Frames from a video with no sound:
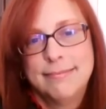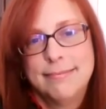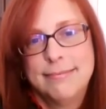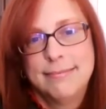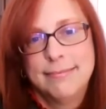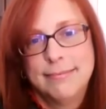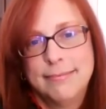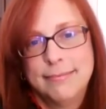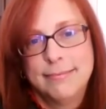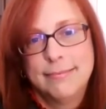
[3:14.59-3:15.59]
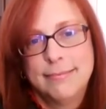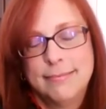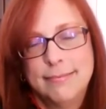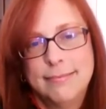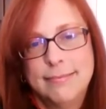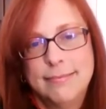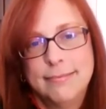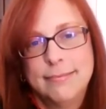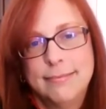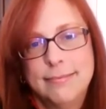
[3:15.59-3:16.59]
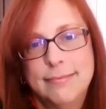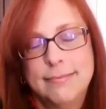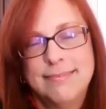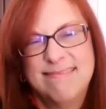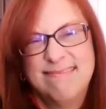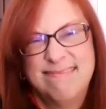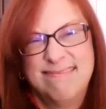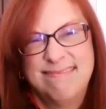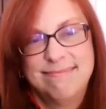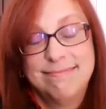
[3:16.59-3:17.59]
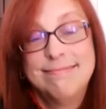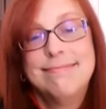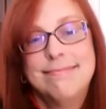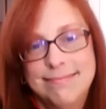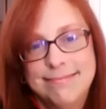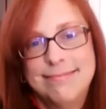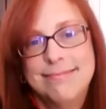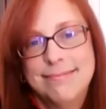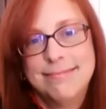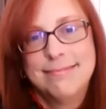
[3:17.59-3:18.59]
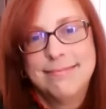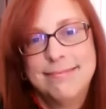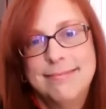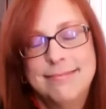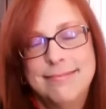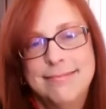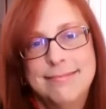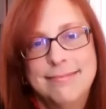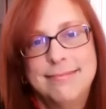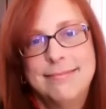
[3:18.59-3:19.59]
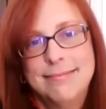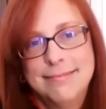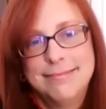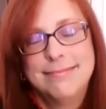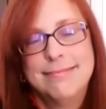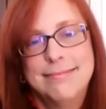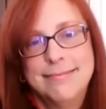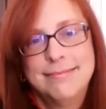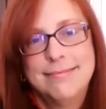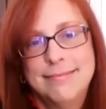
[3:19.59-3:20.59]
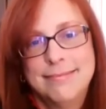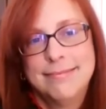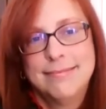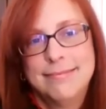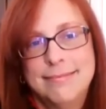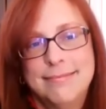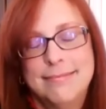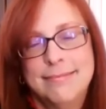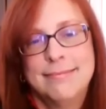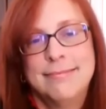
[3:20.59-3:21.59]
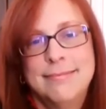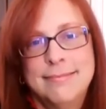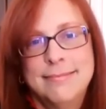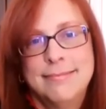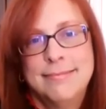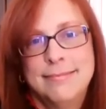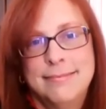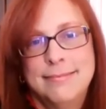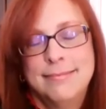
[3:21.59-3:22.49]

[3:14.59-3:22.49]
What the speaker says: This person isn't speaking.